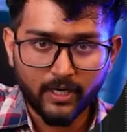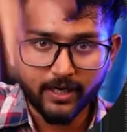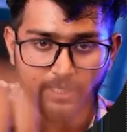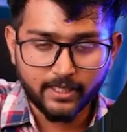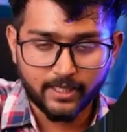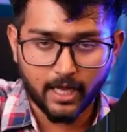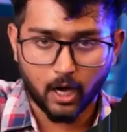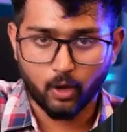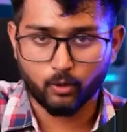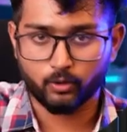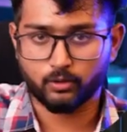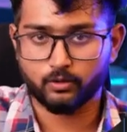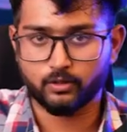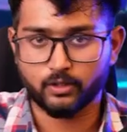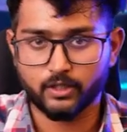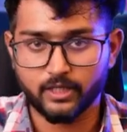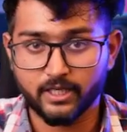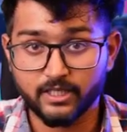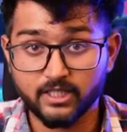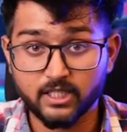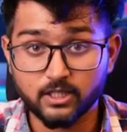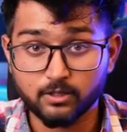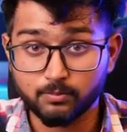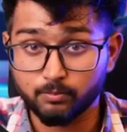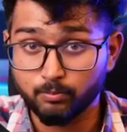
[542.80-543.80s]
it down. He
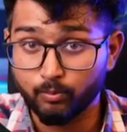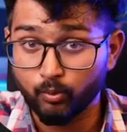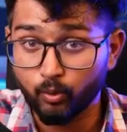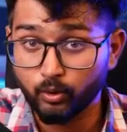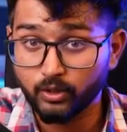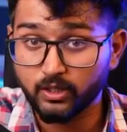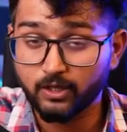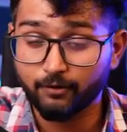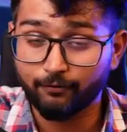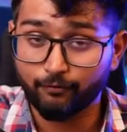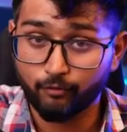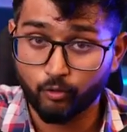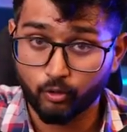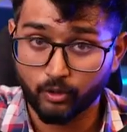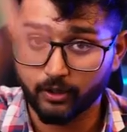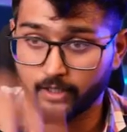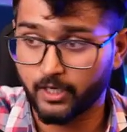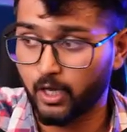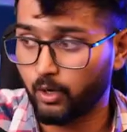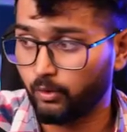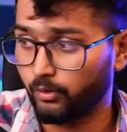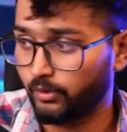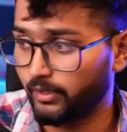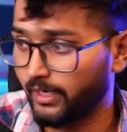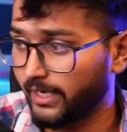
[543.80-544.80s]
just moved the phone
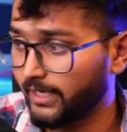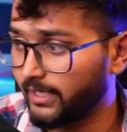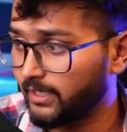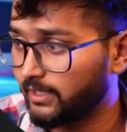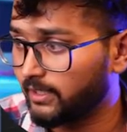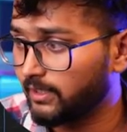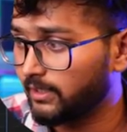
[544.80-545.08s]
down, right?